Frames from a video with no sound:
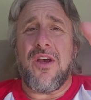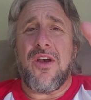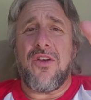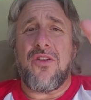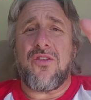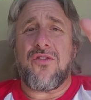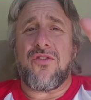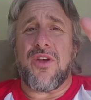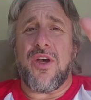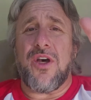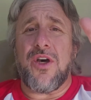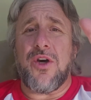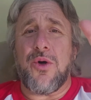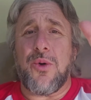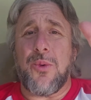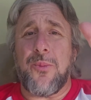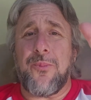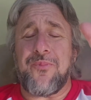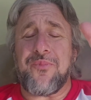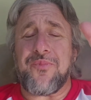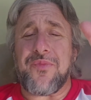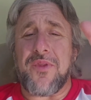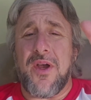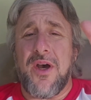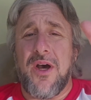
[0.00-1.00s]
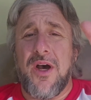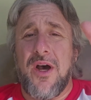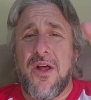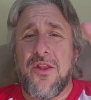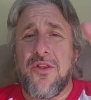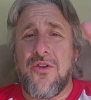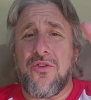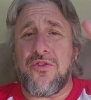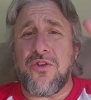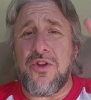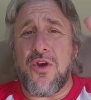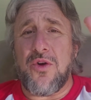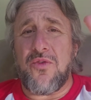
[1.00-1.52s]
So
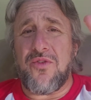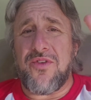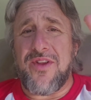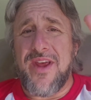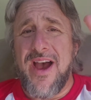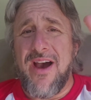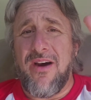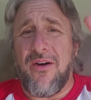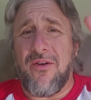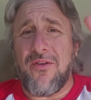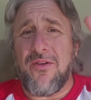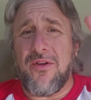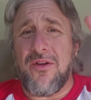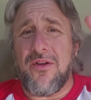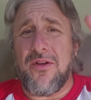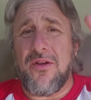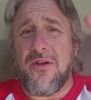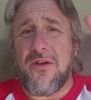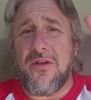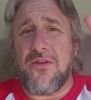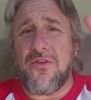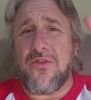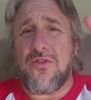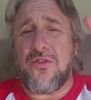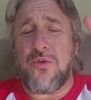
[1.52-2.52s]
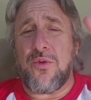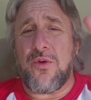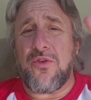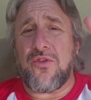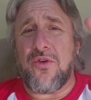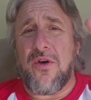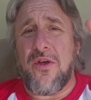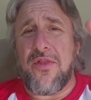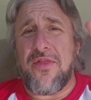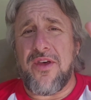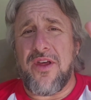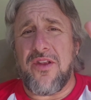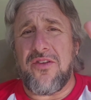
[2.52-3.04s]
there's no doubt to its
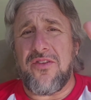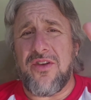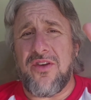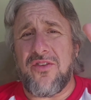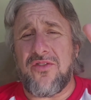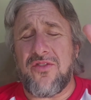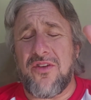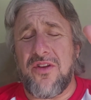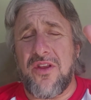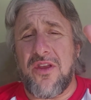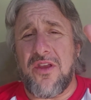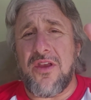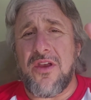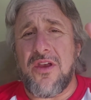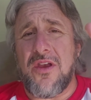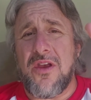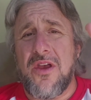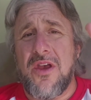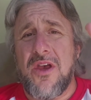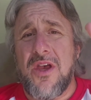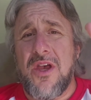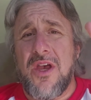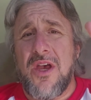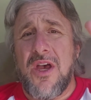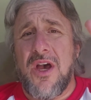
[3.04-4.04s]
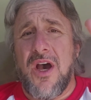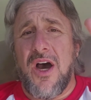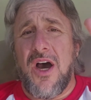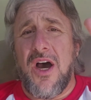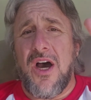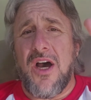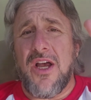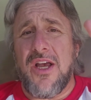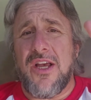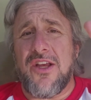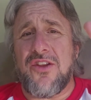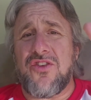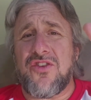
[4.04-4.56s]
authenticity.
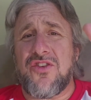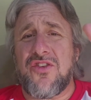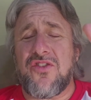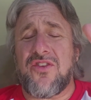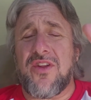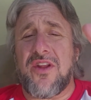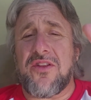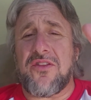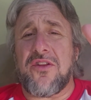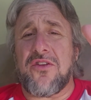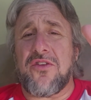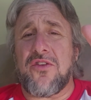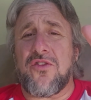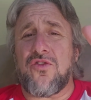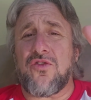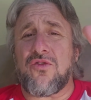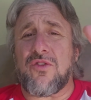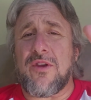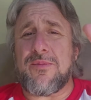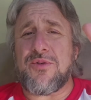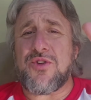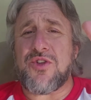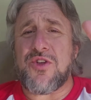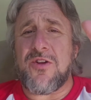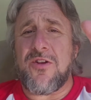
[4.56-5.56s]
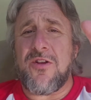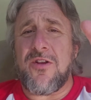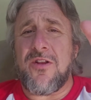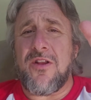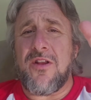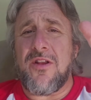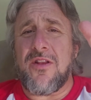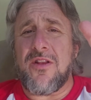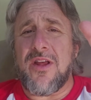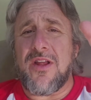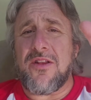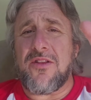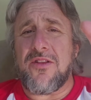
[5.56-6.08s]
It's just that the
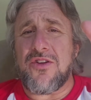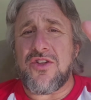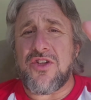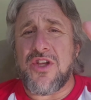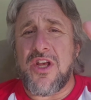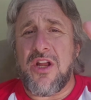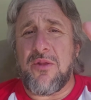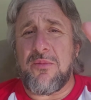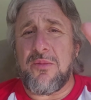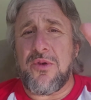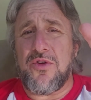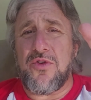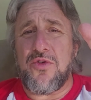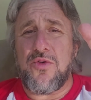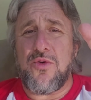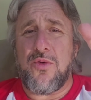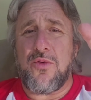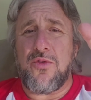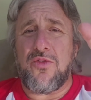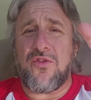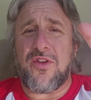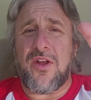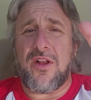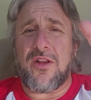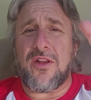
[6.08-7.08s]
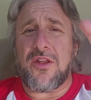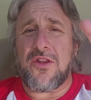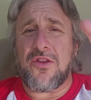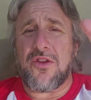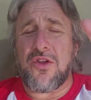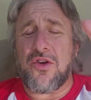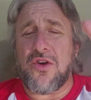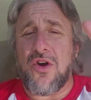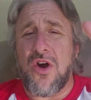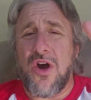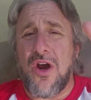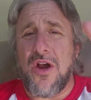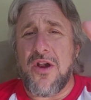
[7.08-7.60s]
description that the gentleman who was selling the
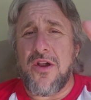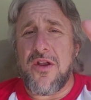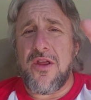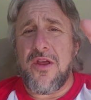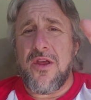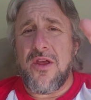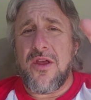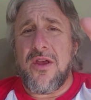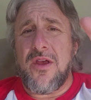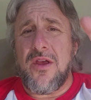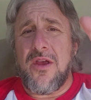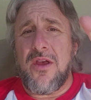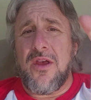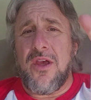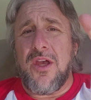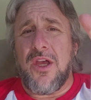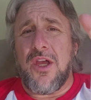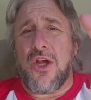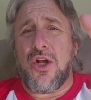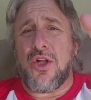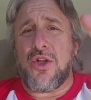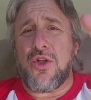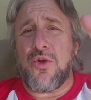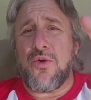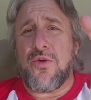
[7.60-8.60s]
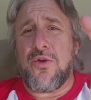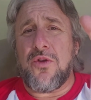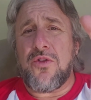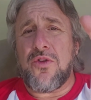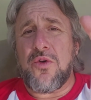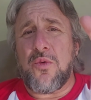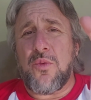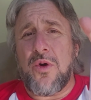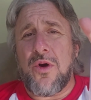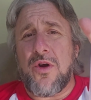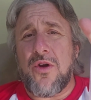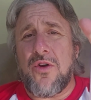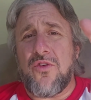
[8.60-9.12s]
card included the
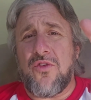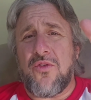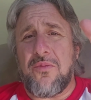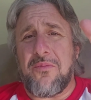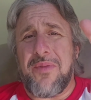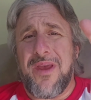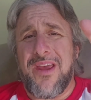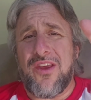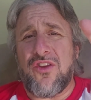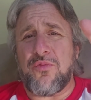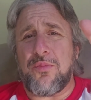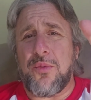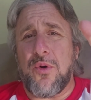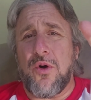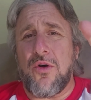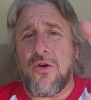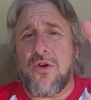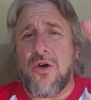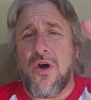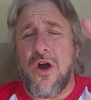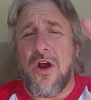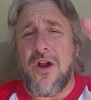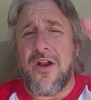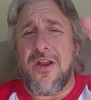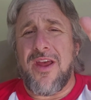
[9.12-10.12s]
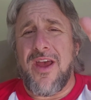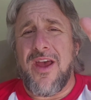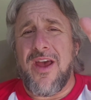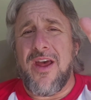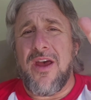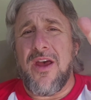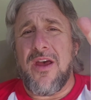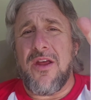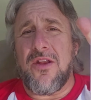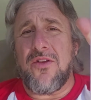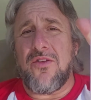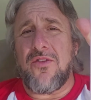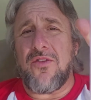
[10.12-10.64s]
words baseball card,
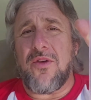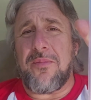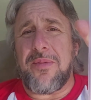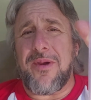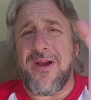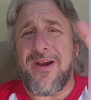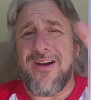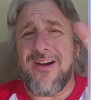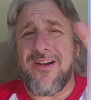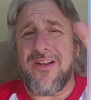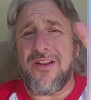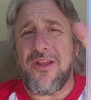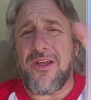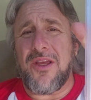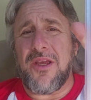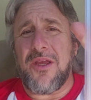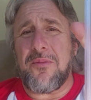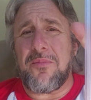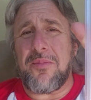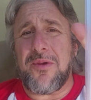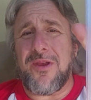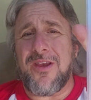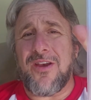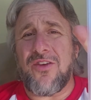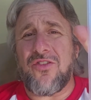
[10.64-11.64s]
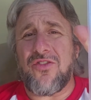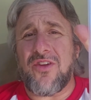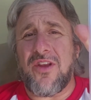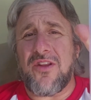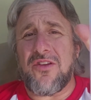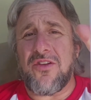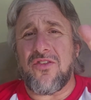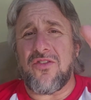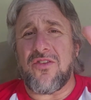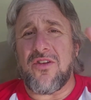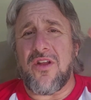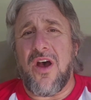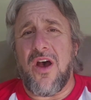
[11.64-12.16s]
and apparently PSA
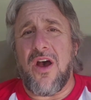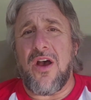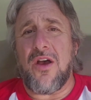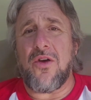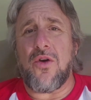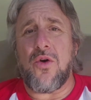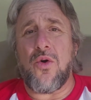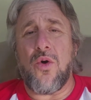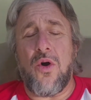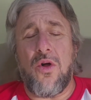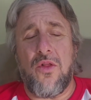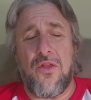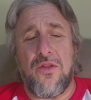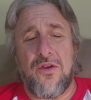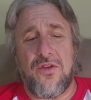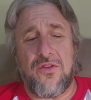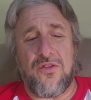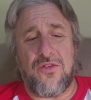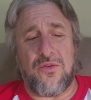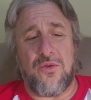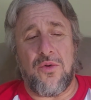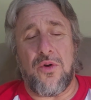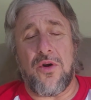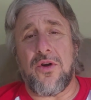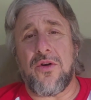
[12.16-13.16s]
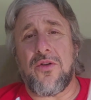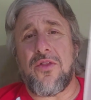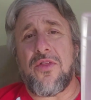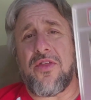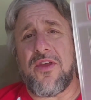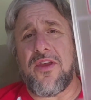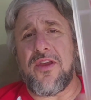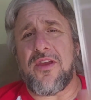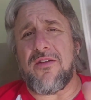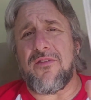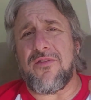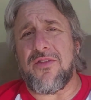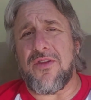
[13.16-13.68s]
does not call this or
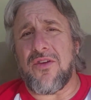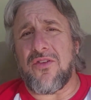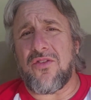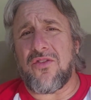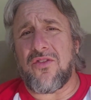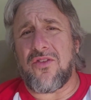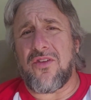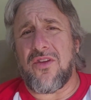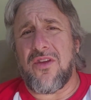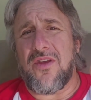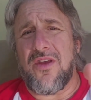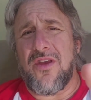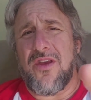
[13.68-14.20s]
think of this